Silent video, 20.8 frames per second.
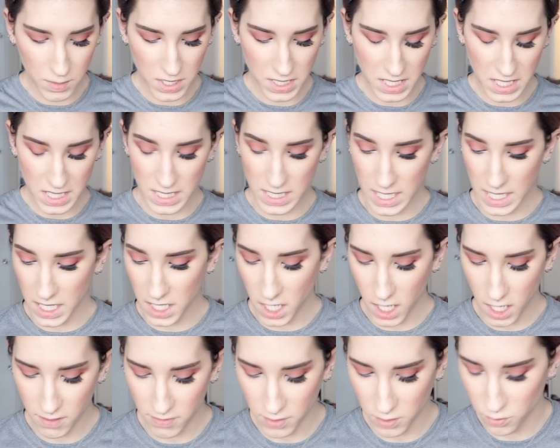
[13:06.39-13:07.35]
just gonna take it
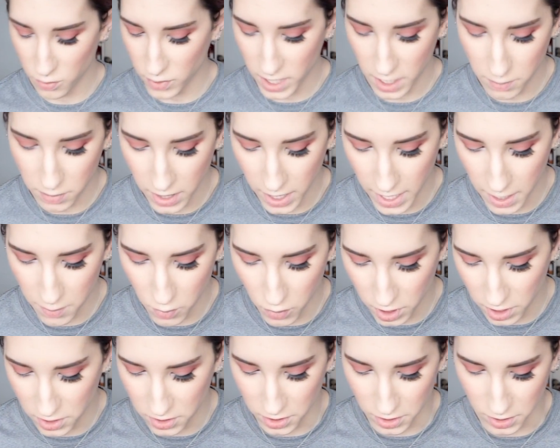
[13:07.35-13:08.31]
off and reapply more
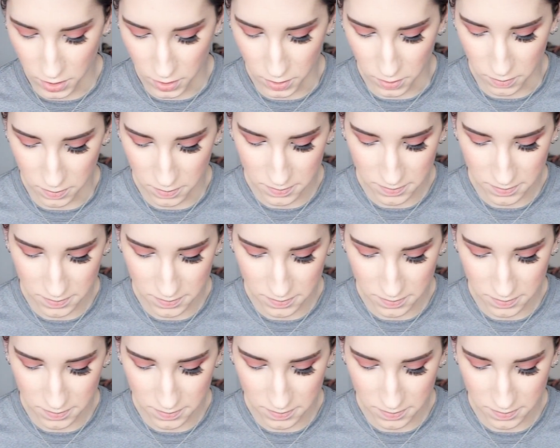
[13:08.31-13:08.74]
glue.